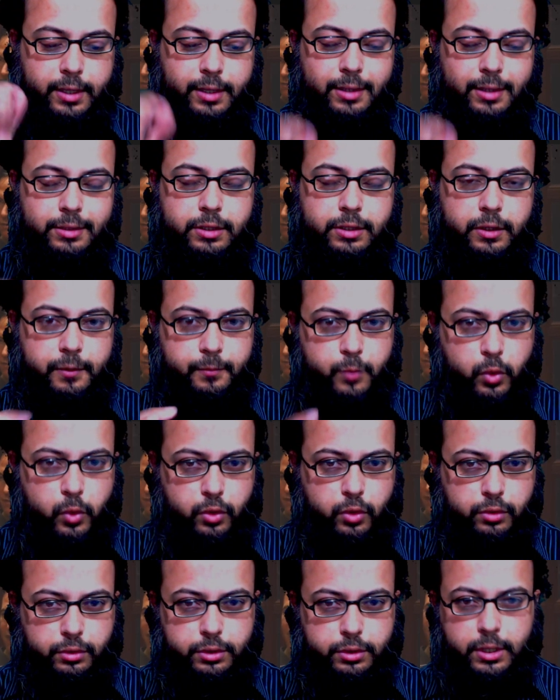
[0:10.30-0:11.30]
a
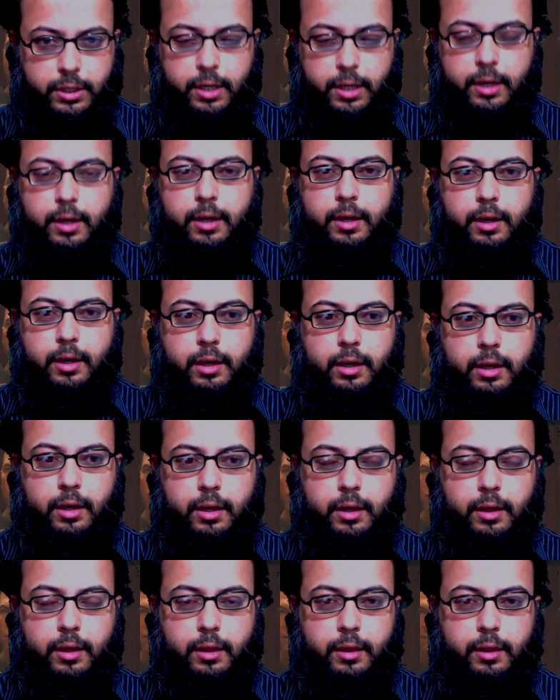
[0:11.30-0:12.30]
report
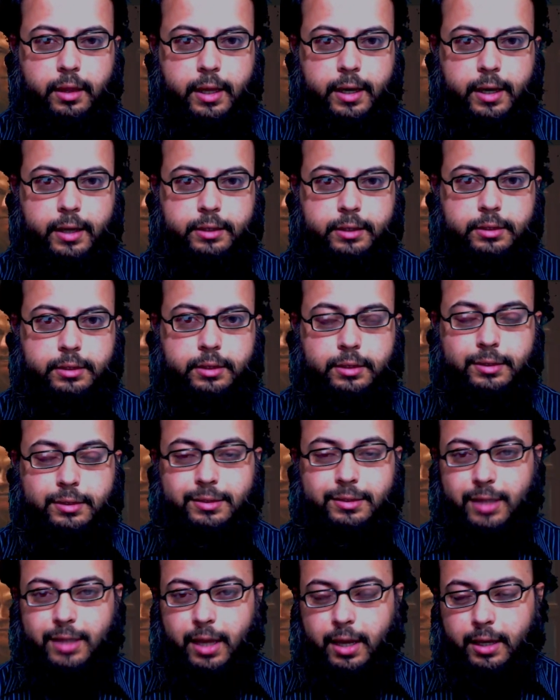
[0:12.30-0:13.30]
that
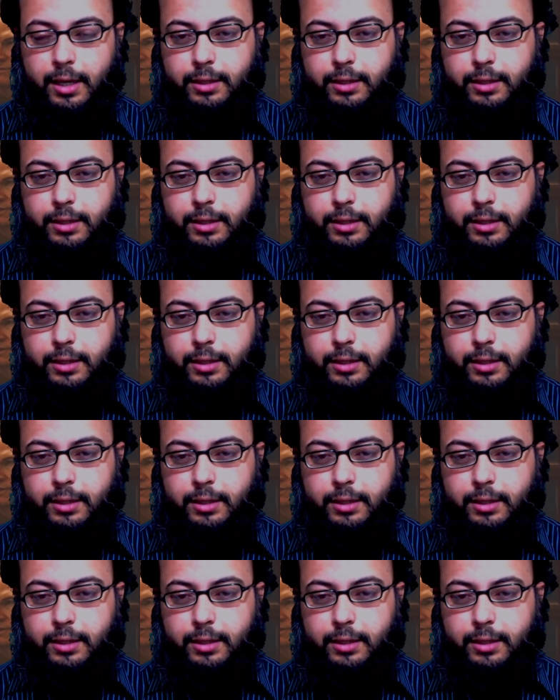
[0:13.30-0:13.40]
said